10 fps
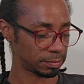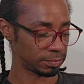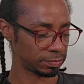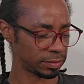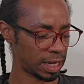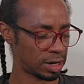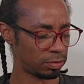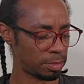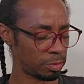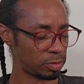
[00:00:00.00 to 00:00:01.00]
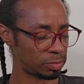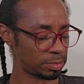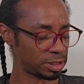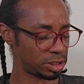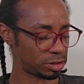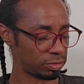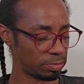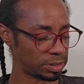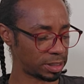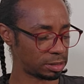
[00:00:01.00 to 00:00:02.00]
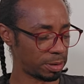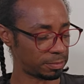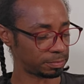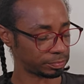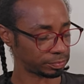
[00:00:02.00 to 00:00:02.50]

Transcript: Mm, I don't remember what the Magician represents, but